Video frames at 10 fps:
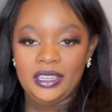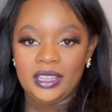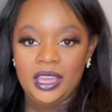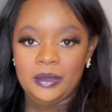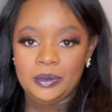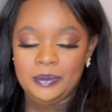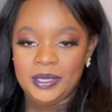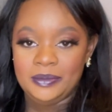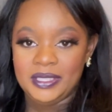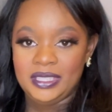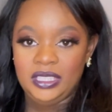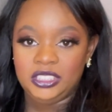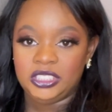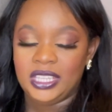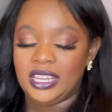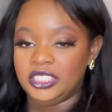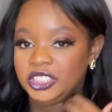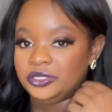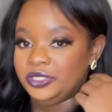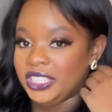the hyperpigmentation, and I just
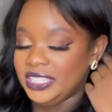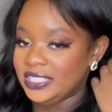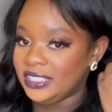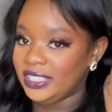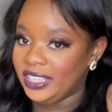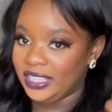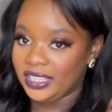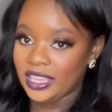really didn't like it.